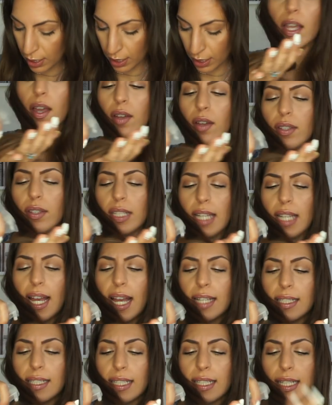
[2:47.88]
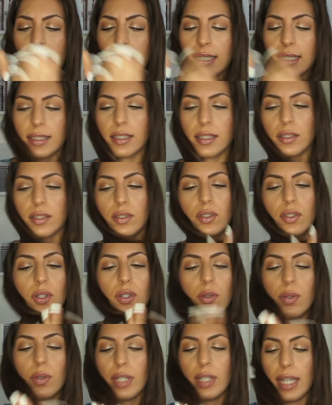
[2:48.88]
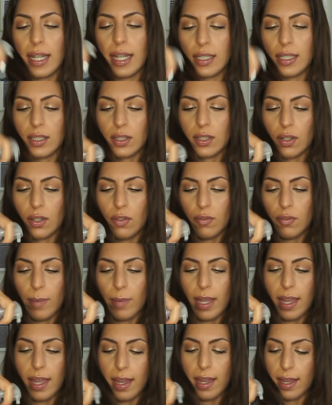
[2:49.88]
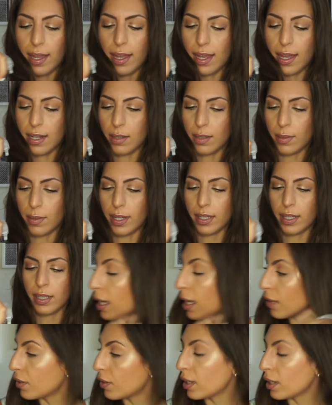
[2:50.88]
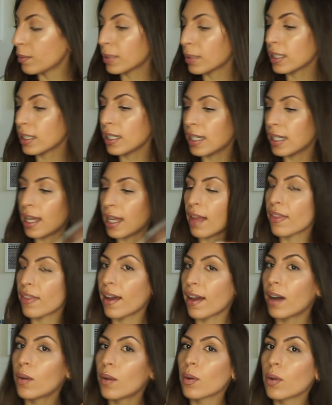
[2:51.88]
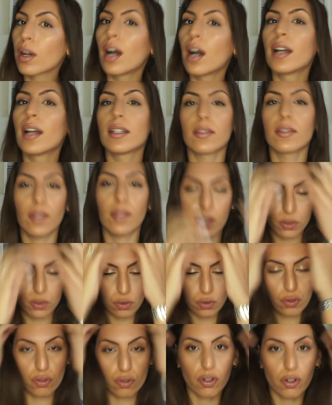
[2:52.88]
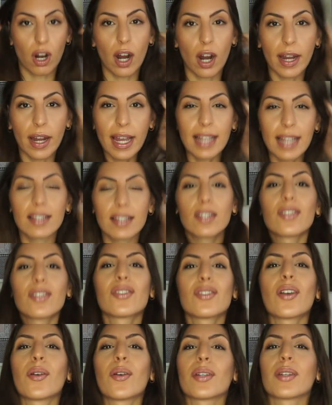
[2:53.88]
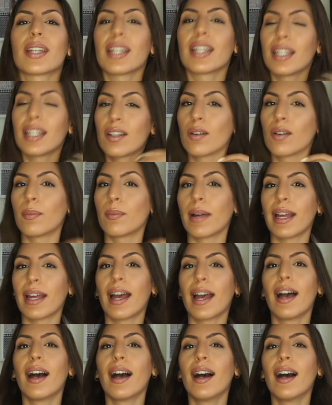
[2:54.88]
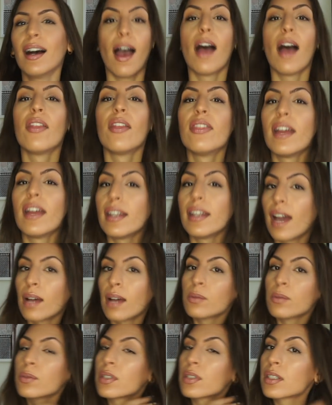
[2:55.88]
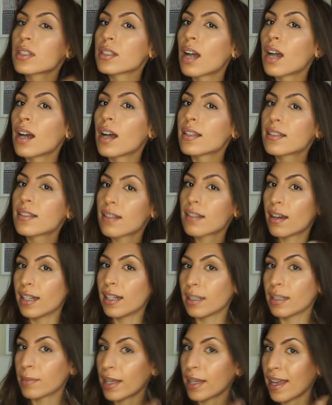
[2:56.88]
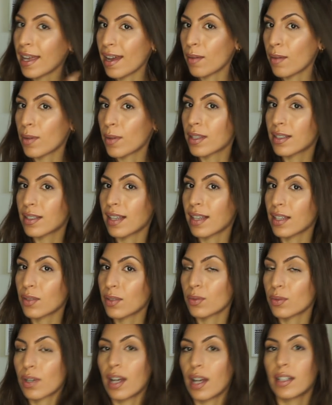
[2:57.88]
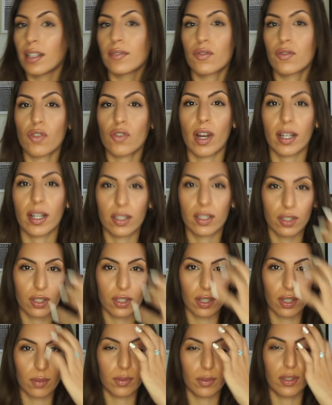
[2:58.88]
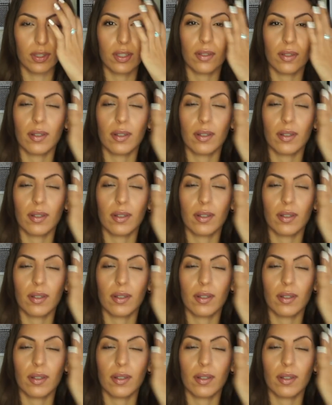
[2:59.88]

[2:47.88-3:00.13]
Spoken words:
Only add heat to the end of my hair anyway, and then I'm gonna let that all kind of dry and soak in on my hair, and then I will start styling my hair once that's all kind of dry, because you don't want to do